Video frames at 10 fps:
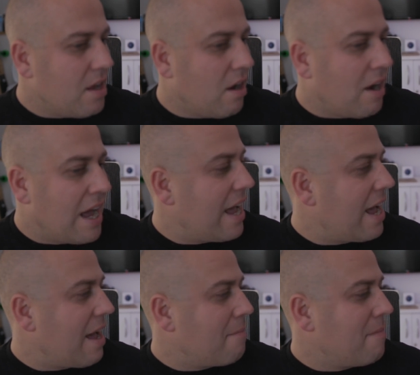I
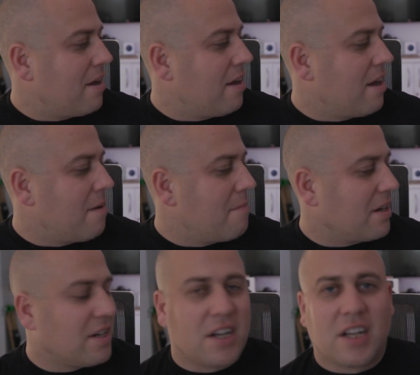am
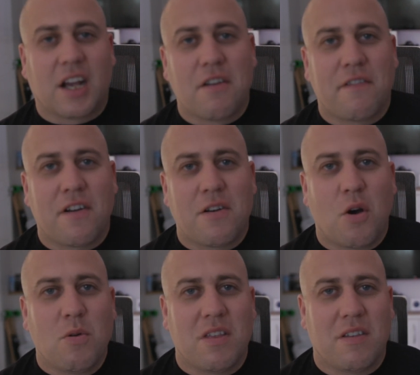going to go through
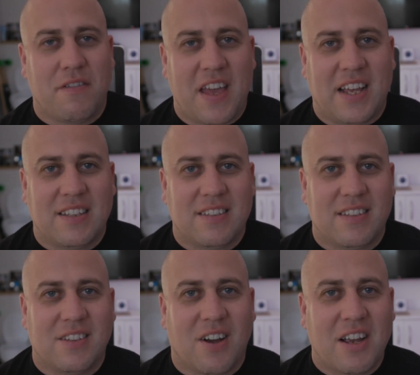all of the things
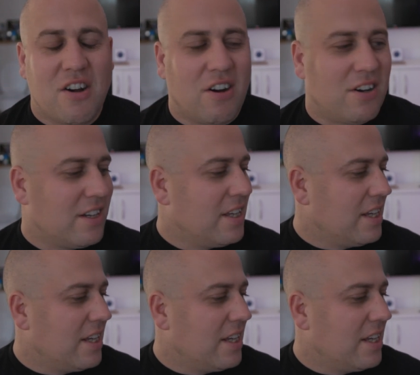that I got.